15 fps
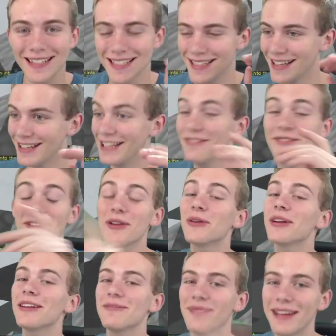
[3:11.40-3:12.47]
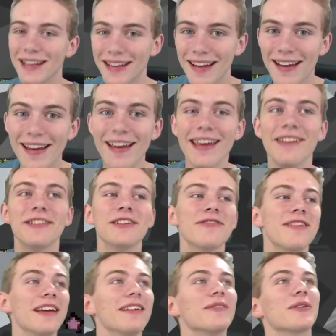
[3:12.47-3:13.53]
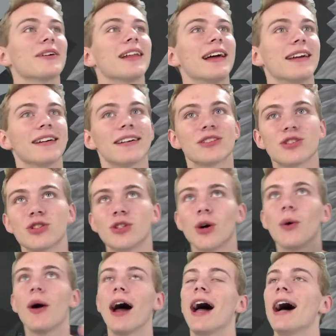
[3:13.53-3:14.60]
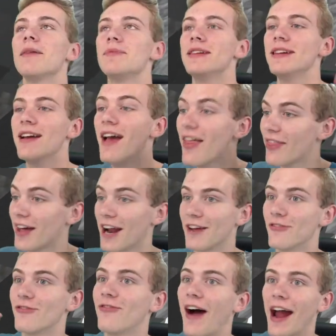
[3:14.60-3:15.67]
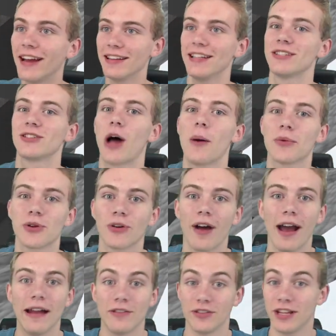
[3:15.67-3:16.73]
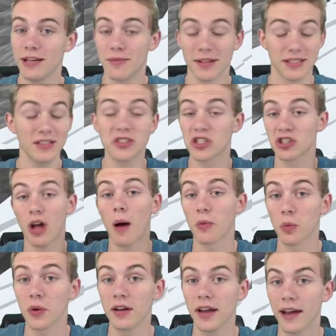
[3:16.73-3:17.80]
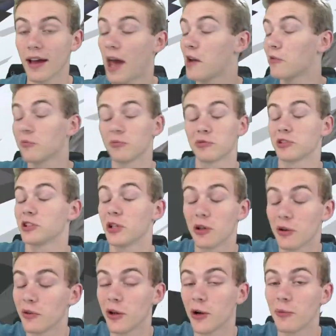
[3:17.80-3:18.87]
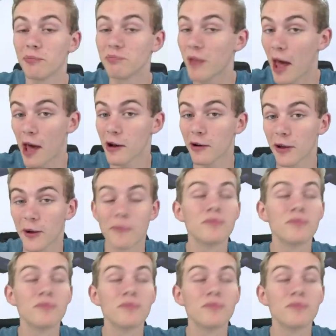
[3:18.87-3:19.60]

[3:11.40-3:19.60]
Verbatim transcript: did. Even if they don't admit it, even if they were like so happy that I finally stopped crying after 10 months, it just stopped one day. I still don't know. I don't know.